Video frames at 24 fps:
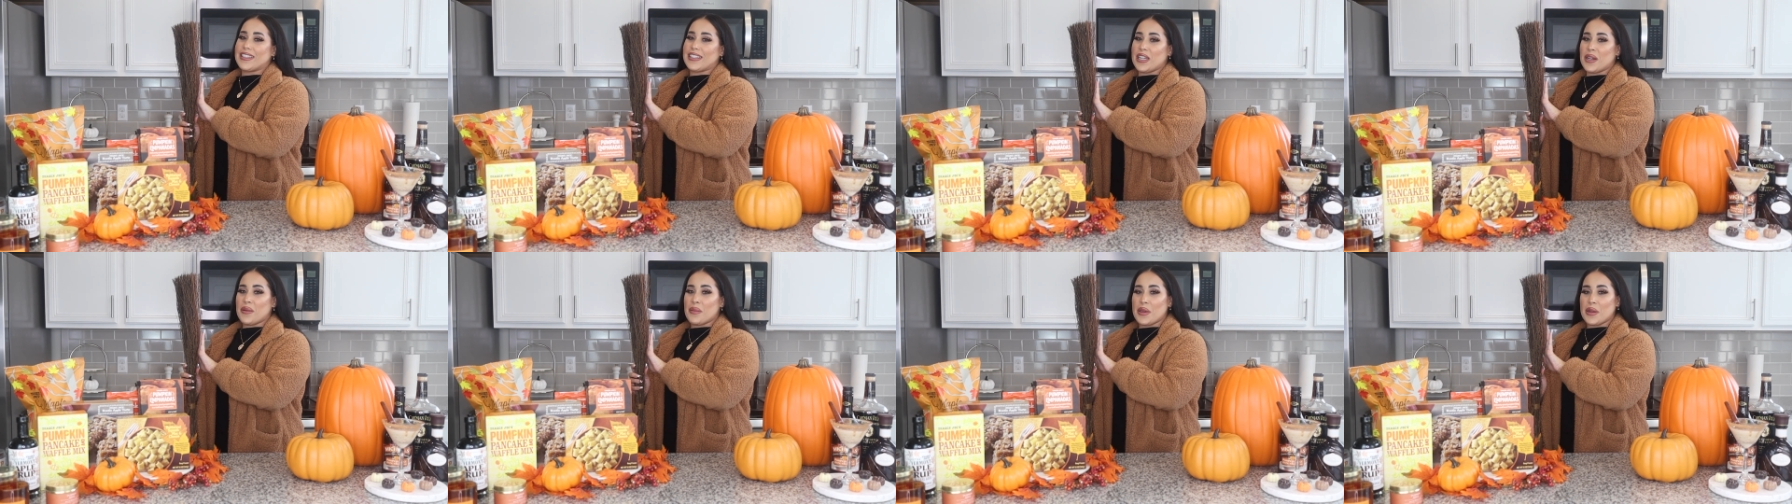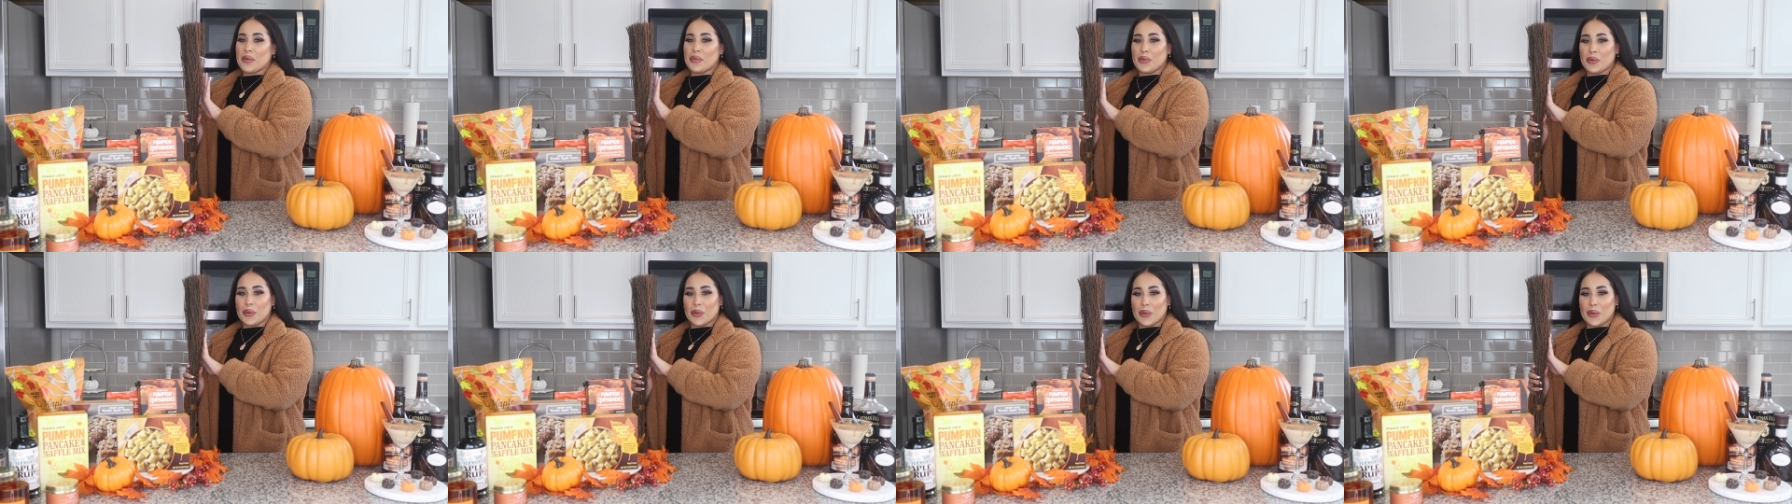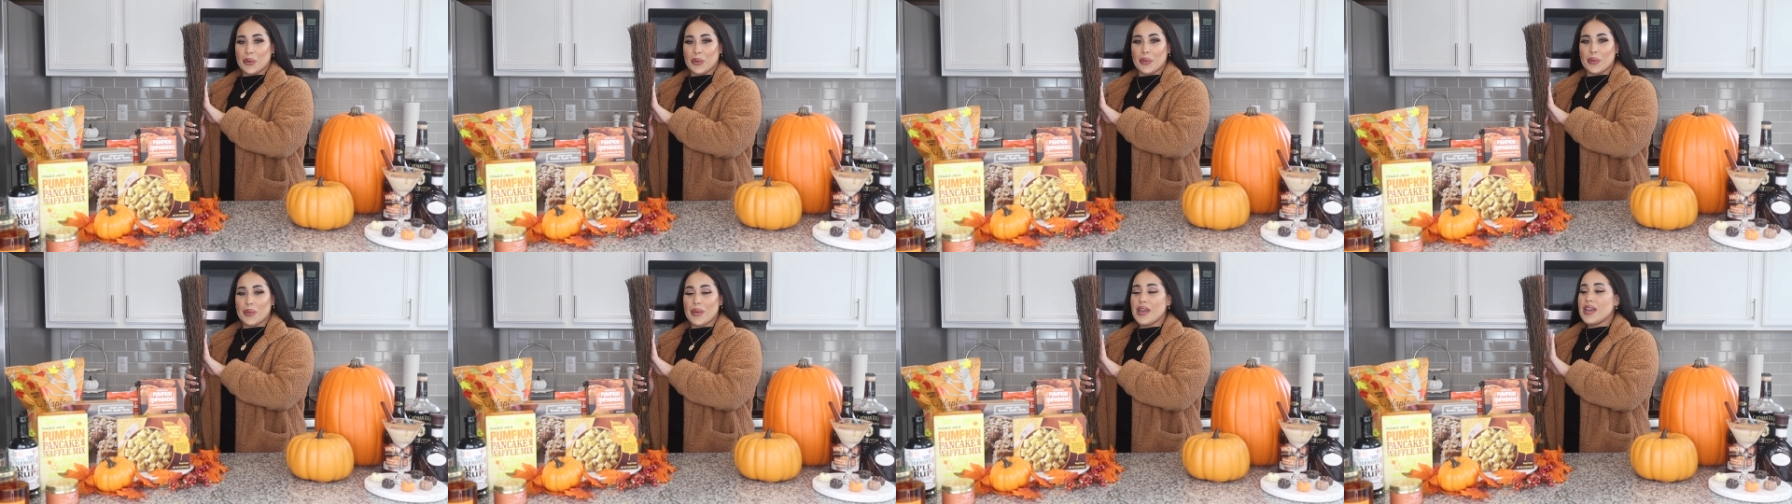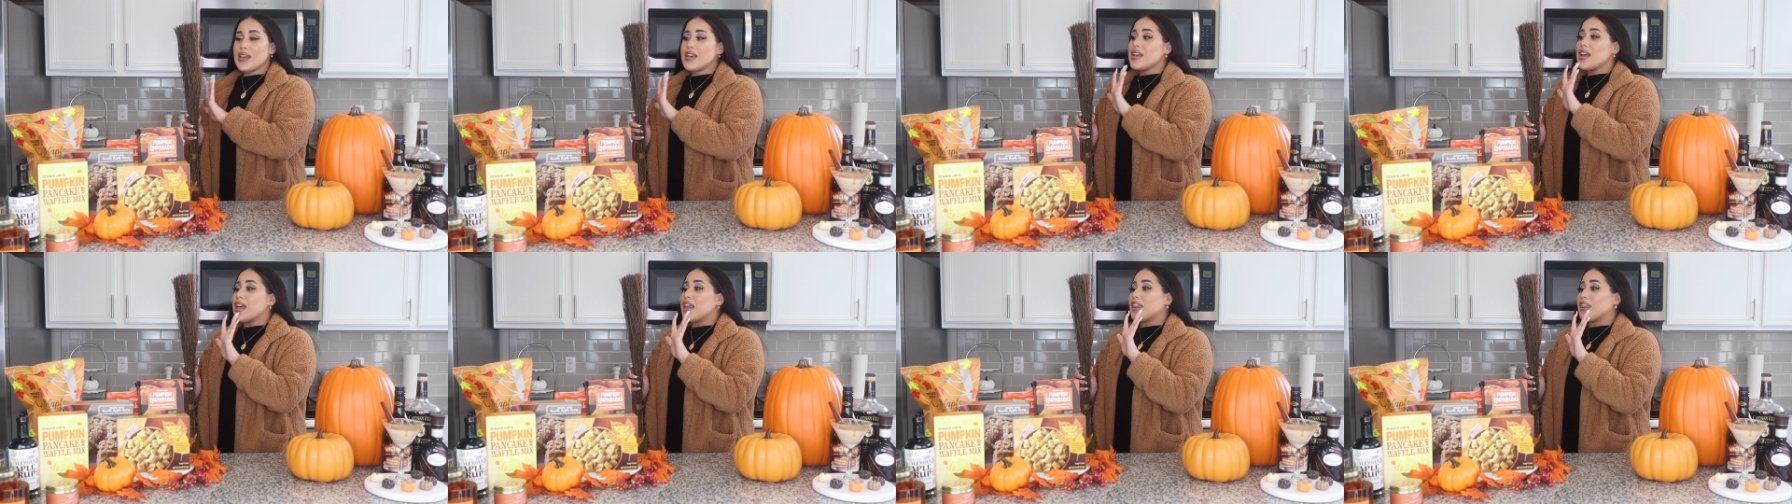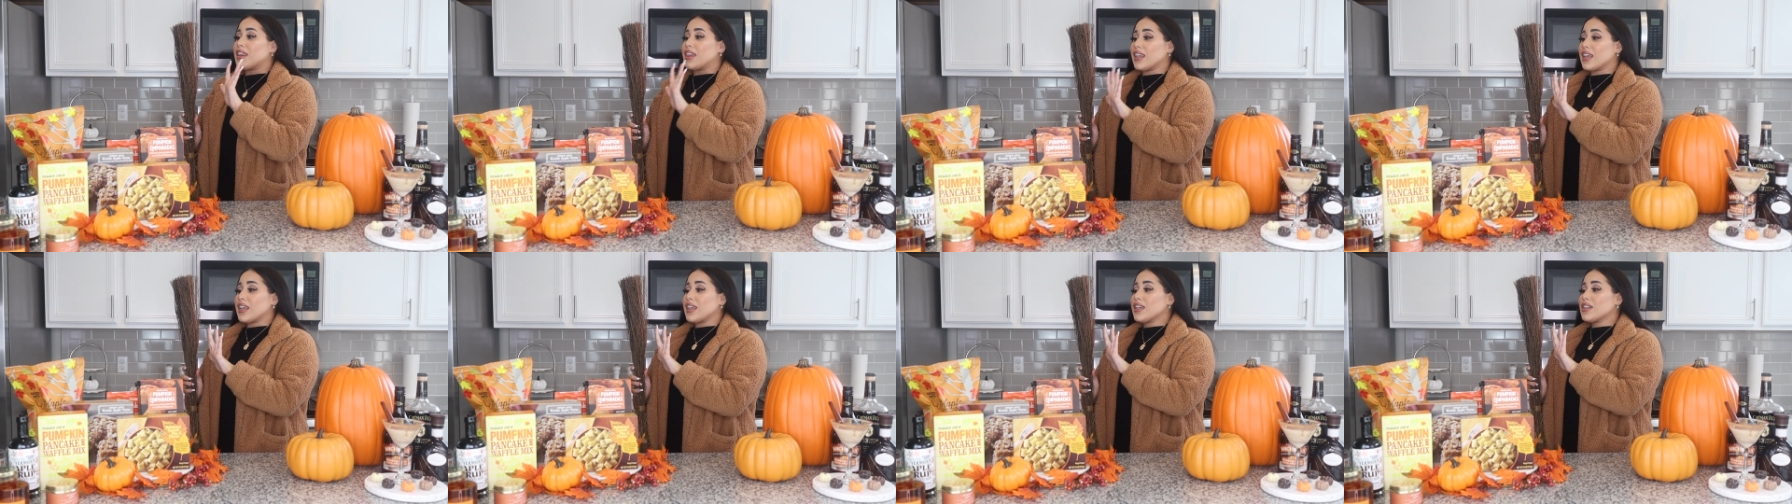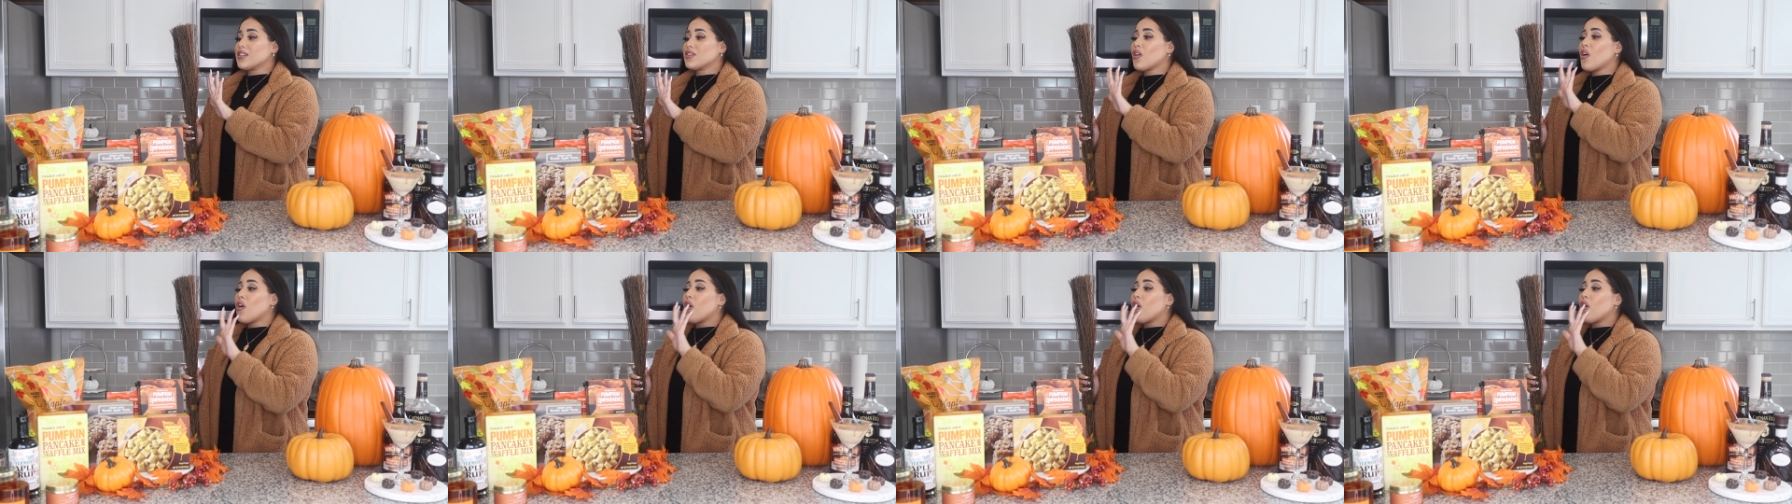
cinnamon broom. These